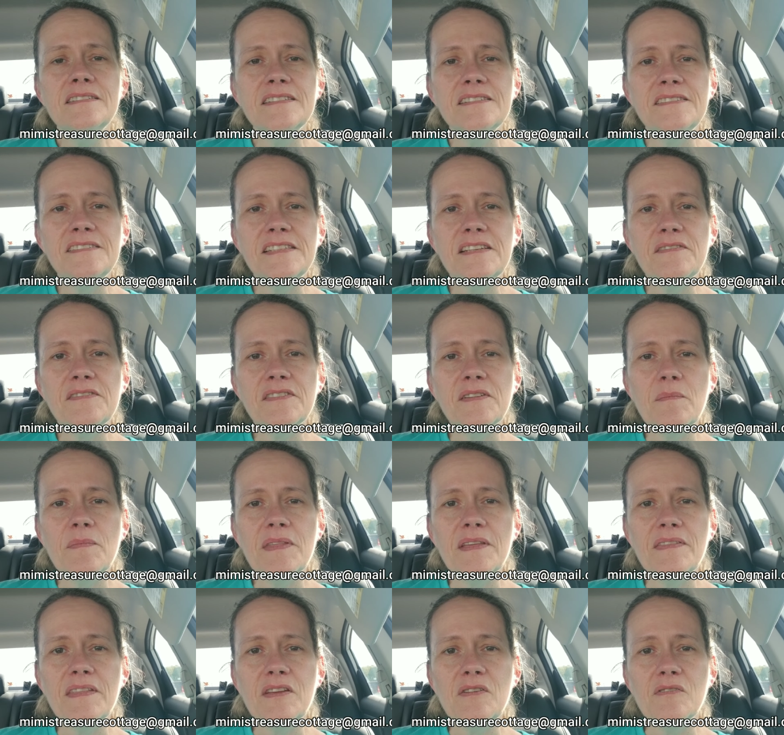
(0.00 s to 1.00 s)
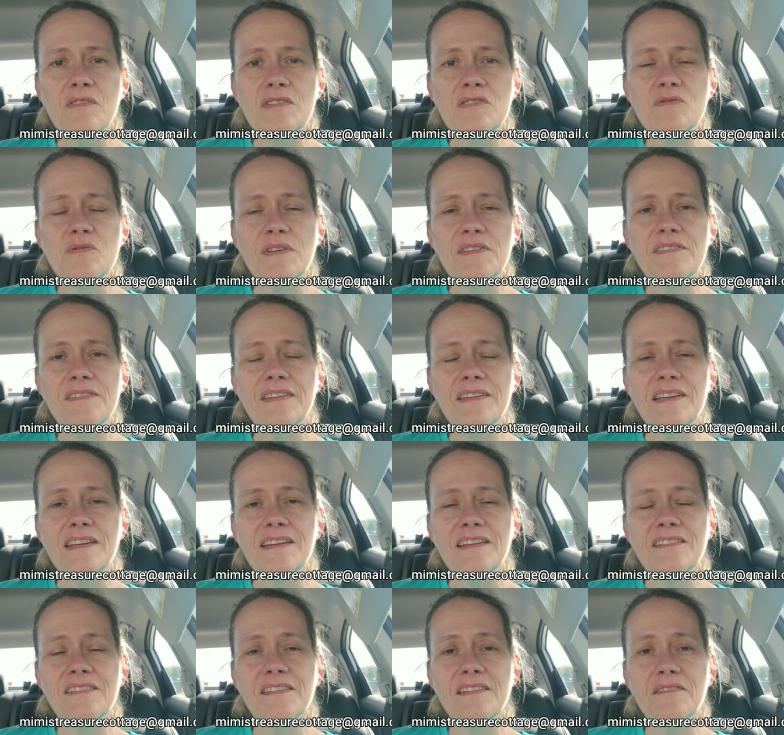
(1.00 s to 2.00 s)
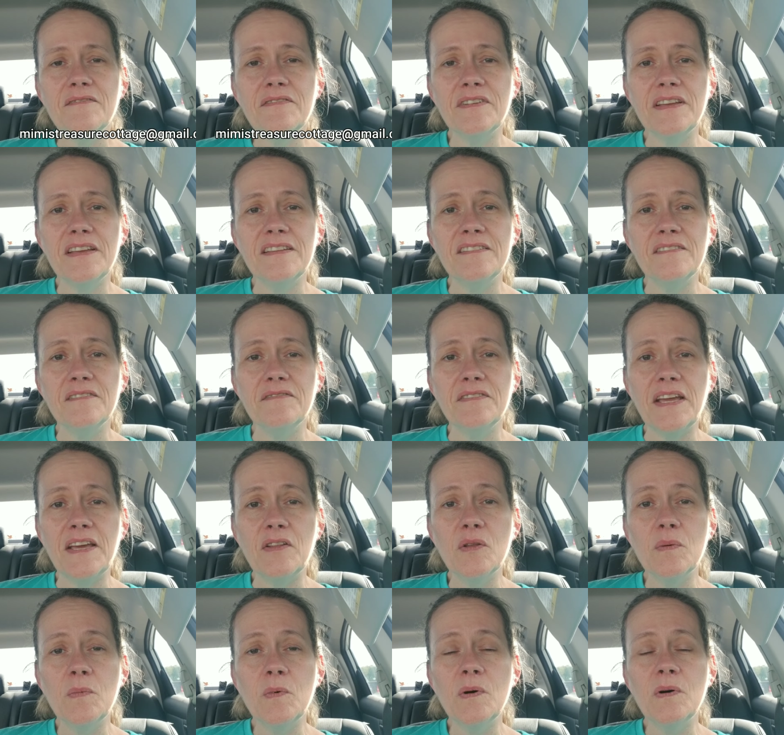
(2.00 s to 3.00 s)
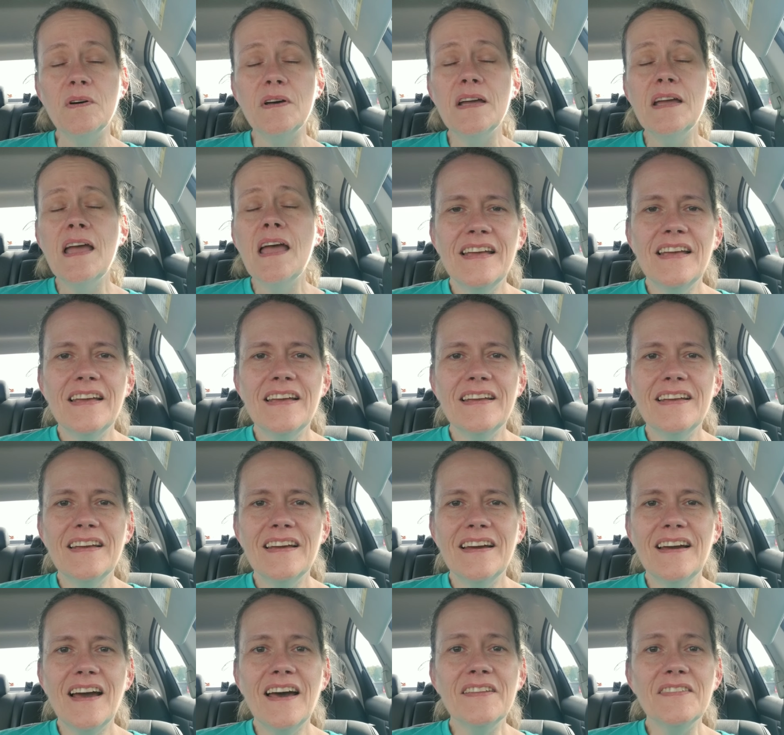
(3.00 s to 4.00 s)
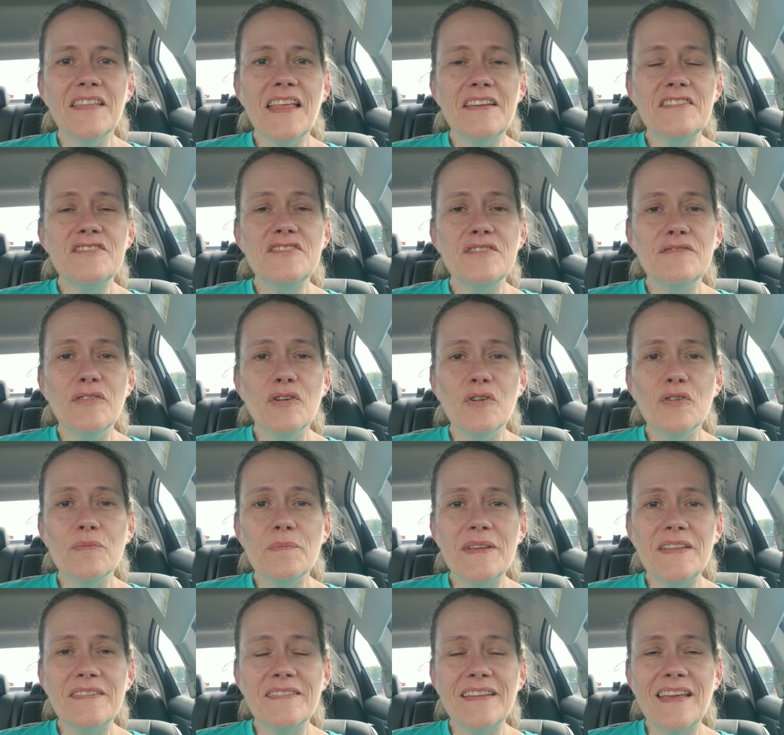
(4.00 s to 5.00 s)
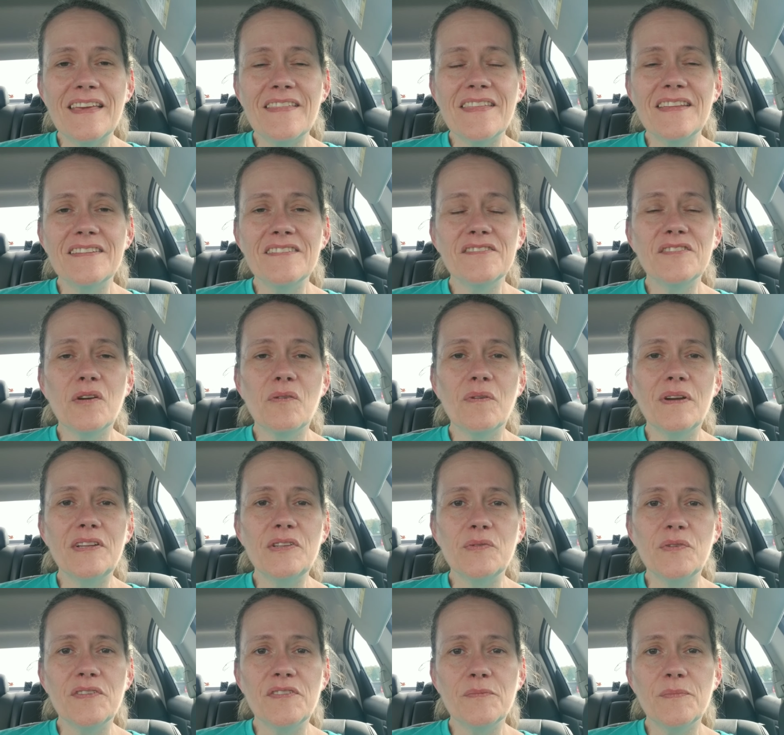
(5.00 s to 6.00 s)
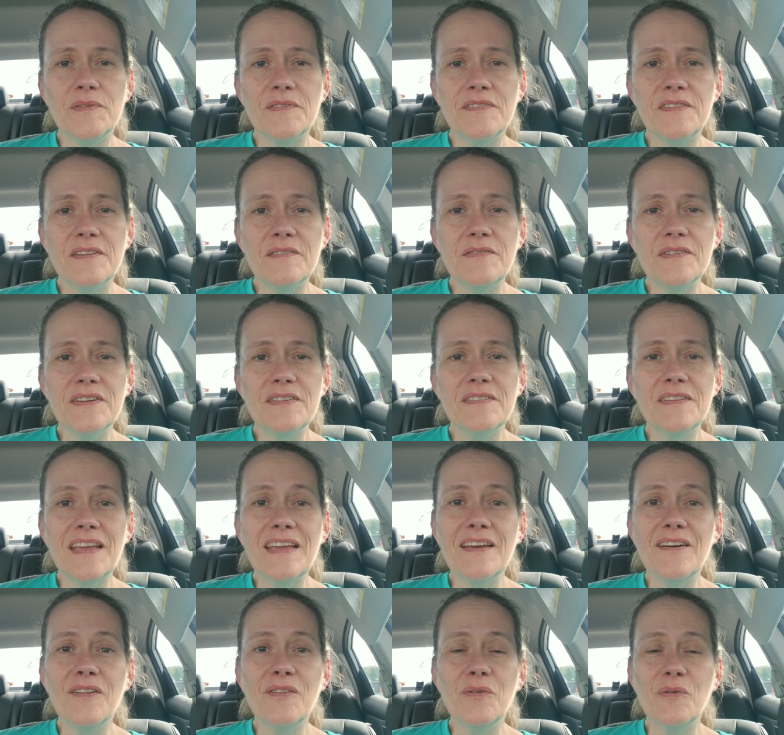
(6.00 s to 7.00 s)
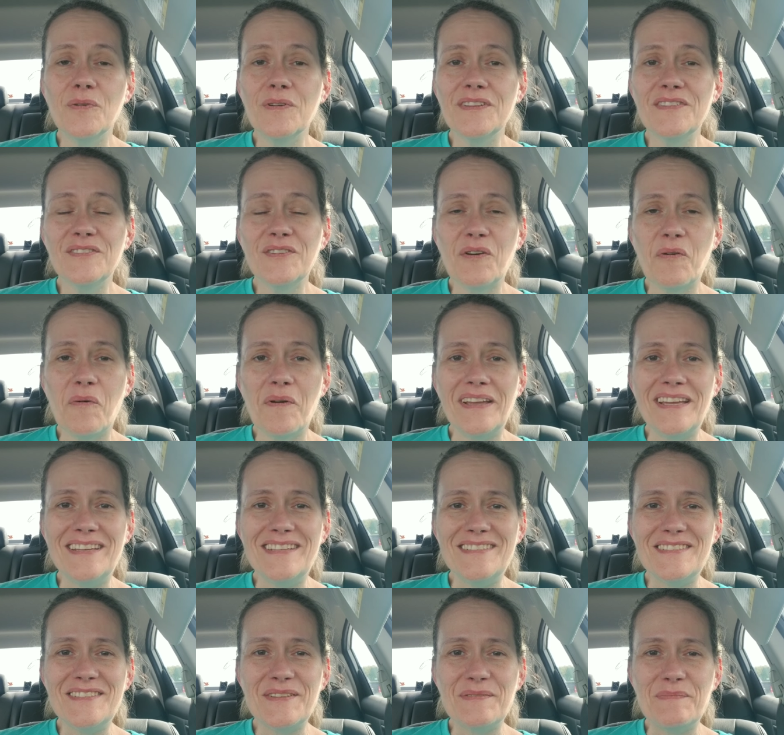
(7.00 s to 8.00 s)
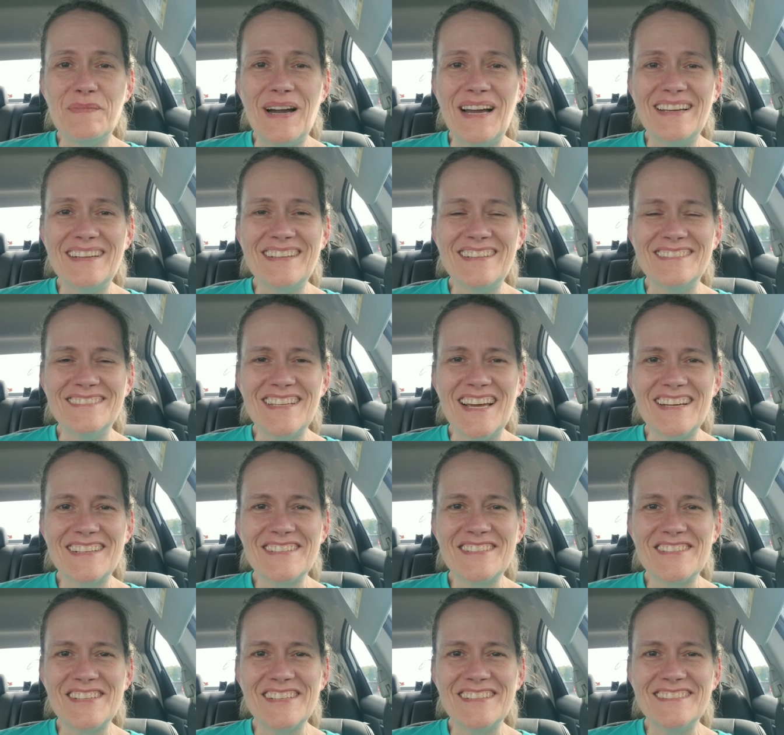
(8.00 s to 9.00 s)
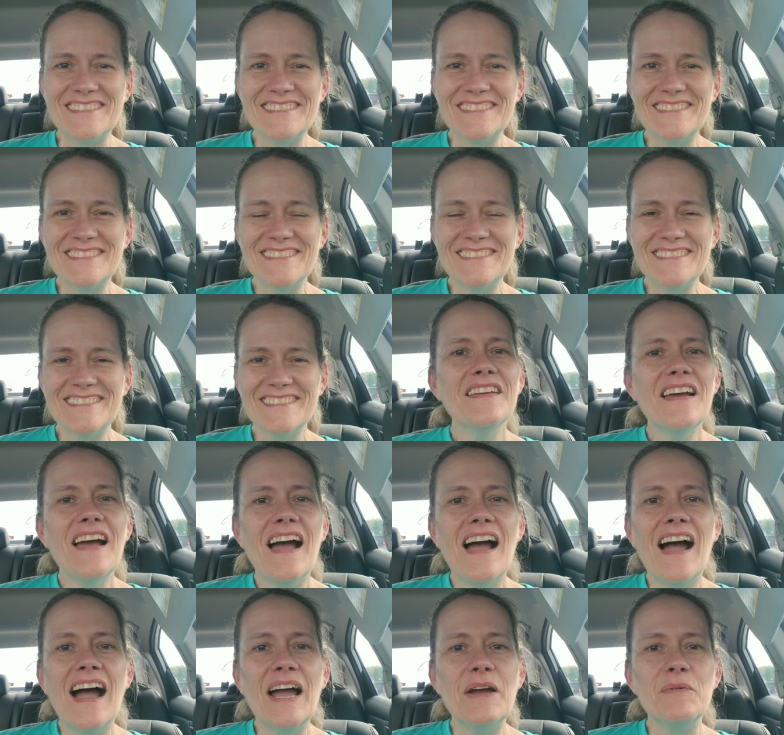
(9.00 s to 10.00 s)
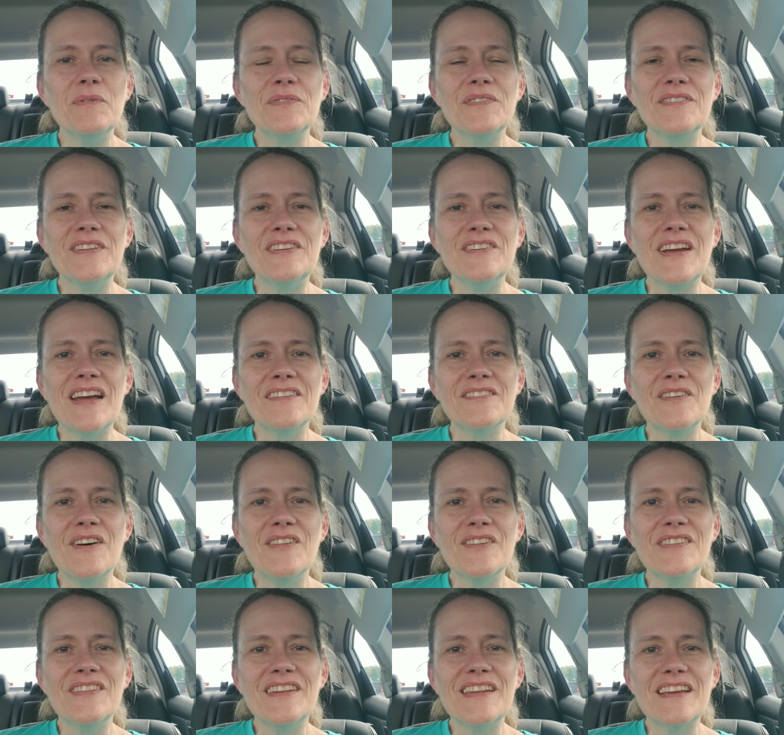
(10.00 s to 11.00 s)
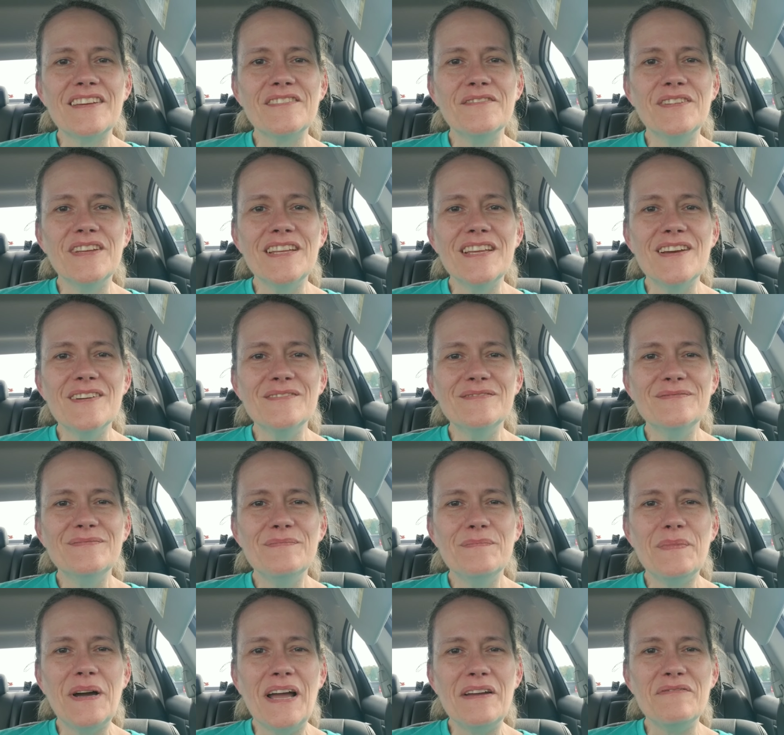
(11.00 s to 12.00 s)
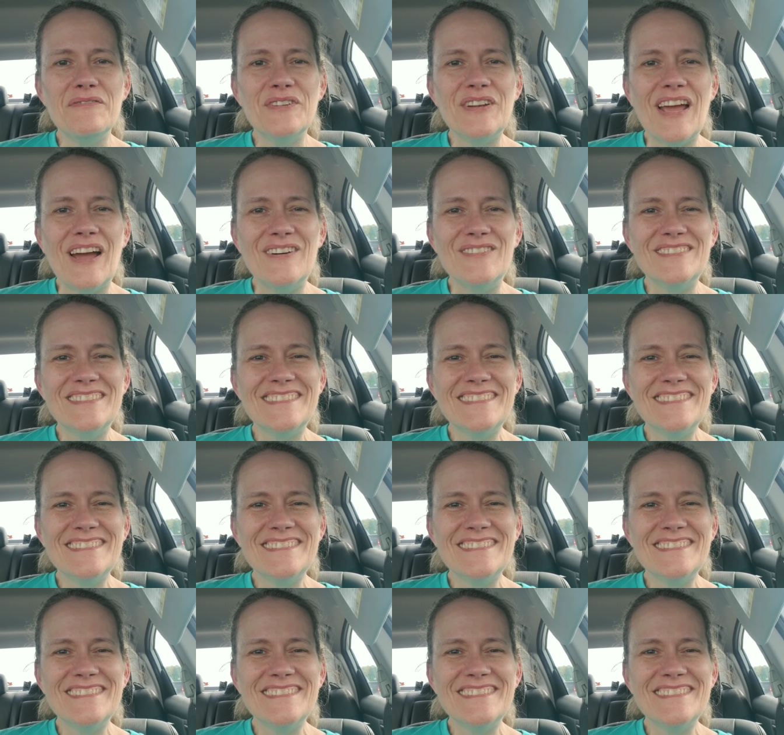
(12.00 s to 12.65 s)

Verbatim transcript: to see if something that you're interested in is, an, is available unless you've heard me say that it's going to a specific sale or it's going into my collection. I will see you guys all in the next video. Bye for now.